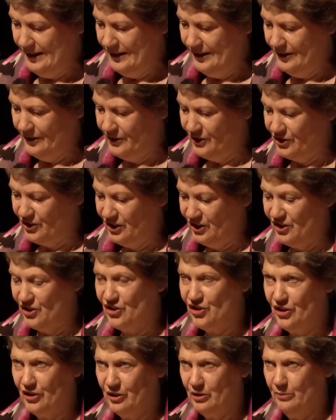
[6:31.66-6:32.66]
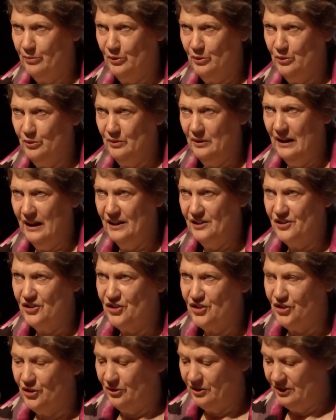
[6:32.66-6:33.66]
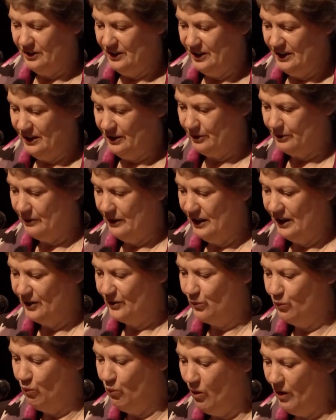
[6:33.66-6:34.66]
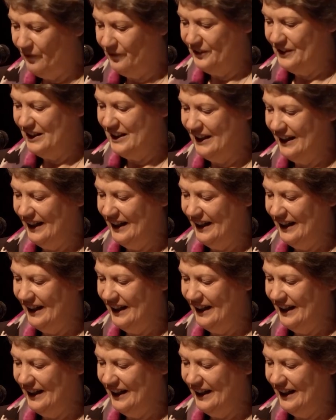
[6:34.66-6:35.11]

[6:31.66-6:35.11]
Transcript: There is considerable uncertainty around what the